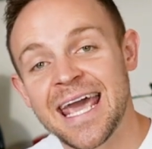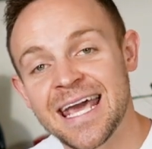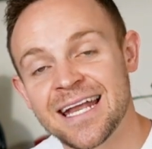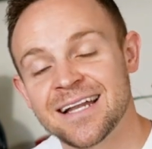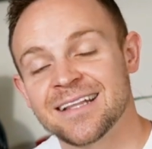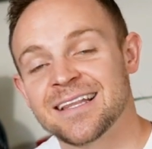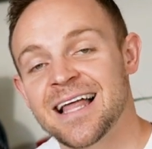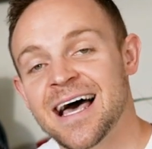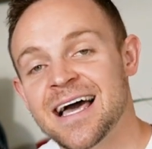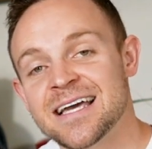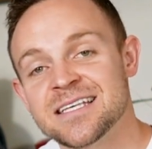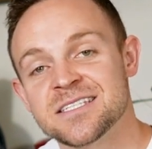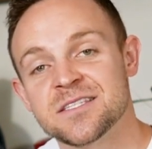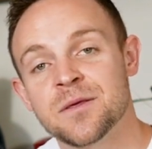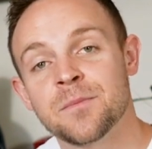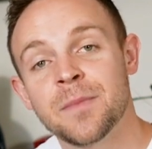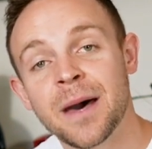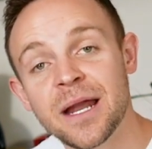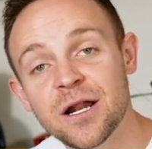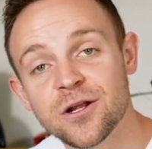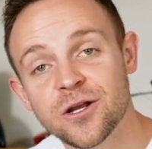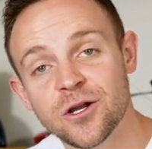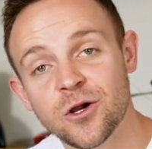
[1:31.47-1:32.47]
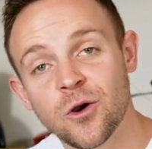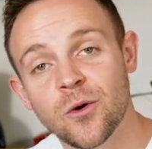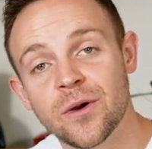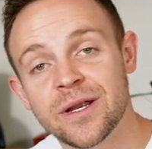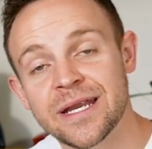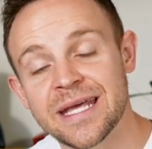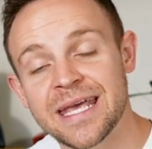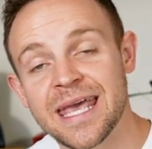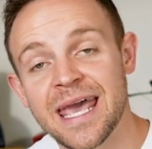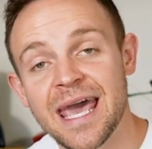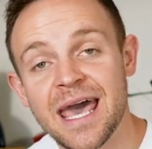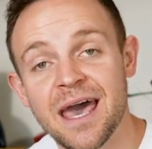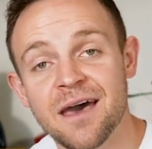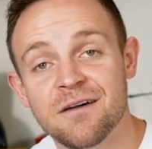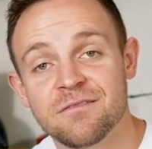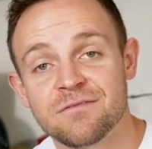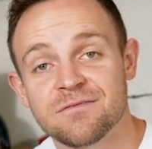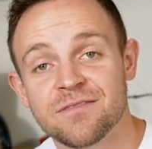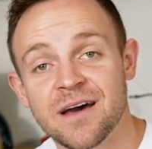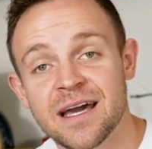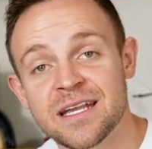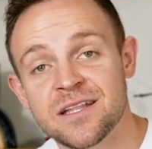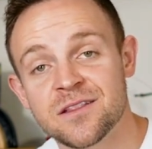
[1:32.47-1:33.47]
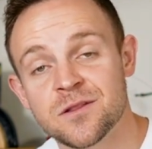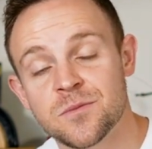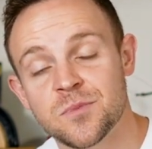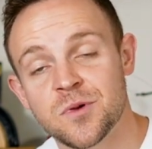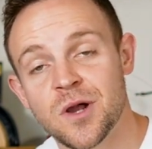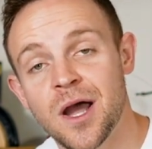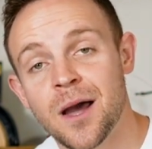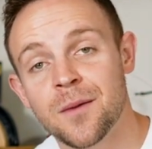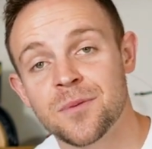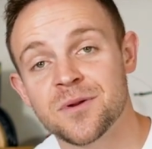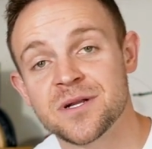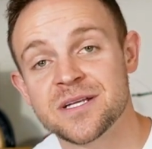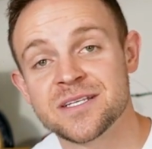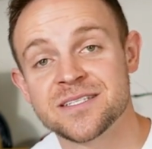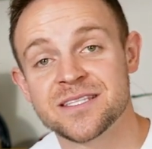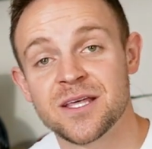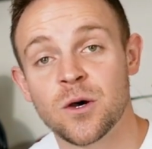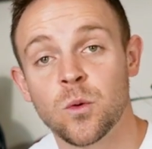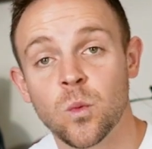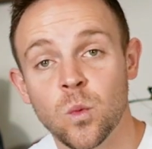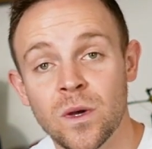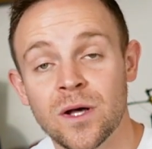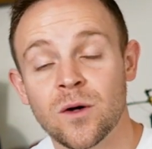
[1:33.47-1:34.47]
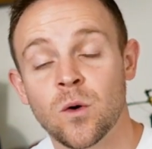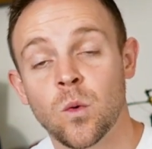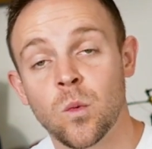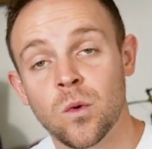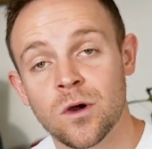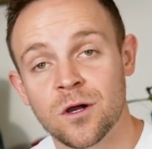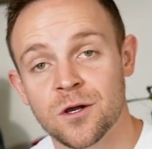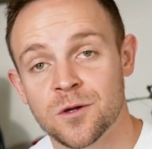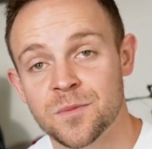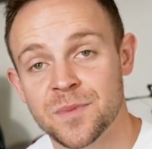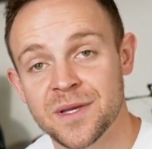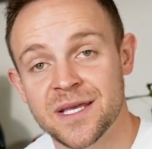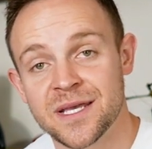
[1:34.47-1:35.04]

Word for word: analyze, the better you're going to get at finding the properties that will work,